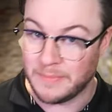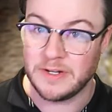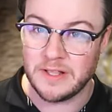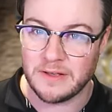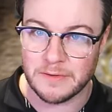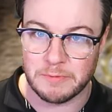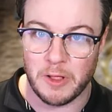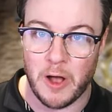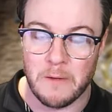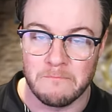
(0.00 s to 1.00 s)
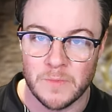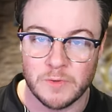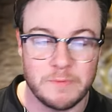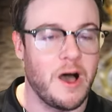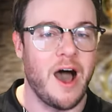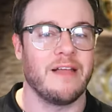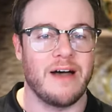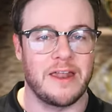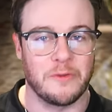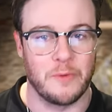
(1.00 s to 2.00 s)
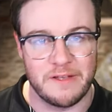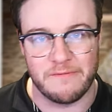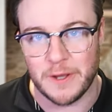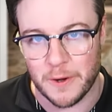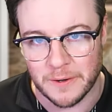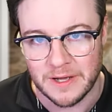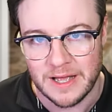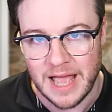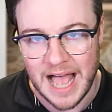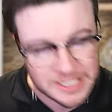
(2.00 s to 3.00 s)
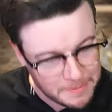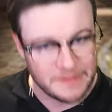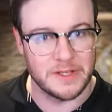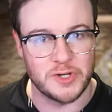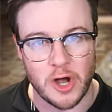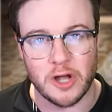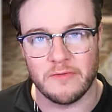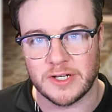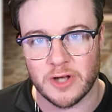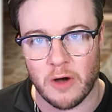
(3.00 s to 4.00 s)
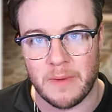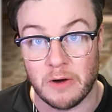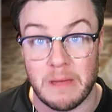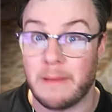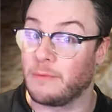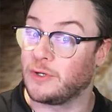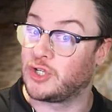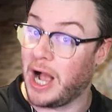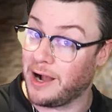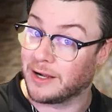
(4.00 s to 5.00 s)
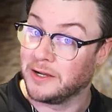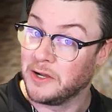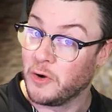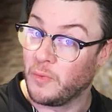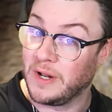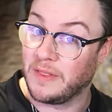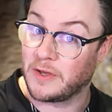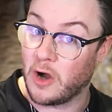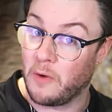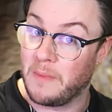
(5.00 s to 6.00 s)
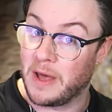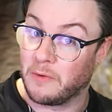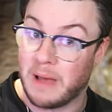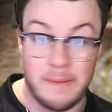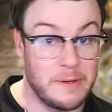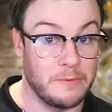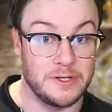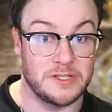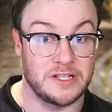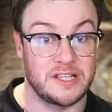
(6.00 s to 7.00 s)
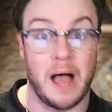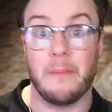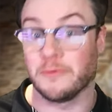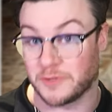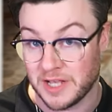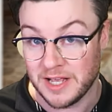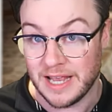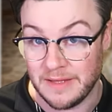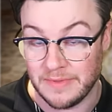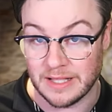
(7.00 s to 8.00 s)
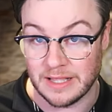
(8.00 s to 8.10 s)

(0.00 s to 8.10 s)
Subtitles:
Let me know in the comments below. What's been the highlight of the week for you? Has it been the Djokovic gold medal? Maybe it was Zheng winning the gold medal. Maybe it was the doubles in the